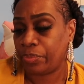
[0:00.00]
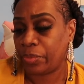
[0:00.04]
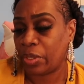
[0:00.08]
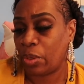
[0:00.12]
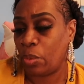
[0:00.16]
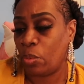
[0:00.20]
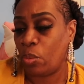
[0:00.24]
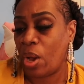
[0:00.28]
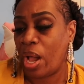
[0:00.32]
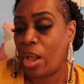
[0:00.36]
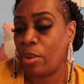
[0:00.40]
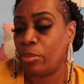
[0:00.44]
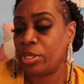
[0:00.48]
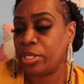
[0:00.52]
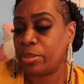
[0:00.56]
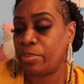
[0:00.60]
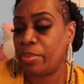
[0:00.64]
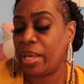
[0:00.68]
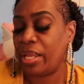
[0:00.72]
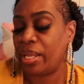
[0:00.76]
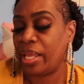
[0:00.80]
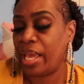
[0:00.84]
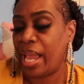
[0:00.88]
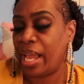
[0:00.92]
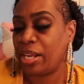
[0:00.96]
Why was
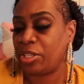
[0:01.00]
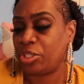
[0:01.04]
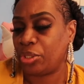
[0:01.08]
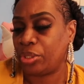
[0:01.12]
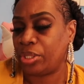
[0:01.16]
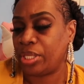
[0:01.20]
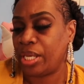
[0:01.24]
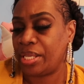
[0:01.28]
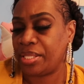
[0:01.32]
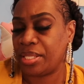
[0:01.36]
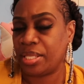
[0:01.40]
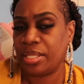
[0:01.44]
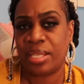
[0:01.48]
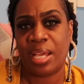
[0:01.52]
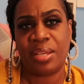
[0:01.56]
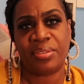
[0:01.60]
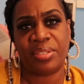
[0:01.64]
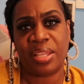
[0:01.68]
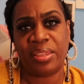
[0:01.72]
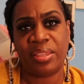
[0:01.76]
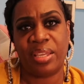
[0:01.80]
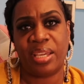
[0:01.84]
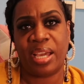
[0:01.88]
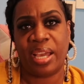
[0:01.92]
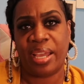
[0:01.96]
Bella at your cousin's house?
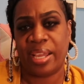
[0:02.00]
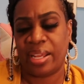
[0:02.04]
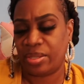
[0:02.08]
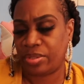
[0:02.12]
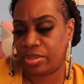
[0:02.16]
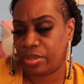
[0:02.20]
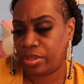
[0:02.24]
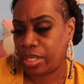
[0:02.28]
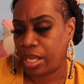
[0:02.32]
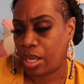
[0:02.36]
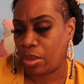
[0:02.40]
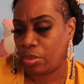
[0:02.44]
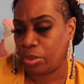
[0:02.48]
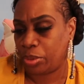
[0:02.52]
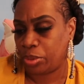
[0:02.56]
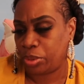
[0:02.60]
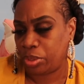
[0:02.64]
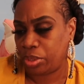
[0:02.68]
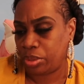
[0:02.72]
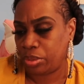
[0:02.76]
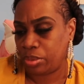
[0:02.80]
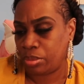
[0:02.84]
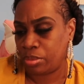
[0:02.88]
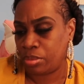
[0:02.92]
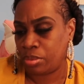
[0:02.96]
I think I answered that one
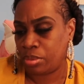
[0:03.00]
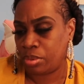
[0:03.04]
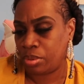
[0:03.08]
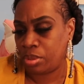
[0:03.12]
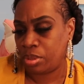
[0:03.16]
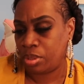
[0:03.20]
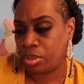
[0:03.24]
too.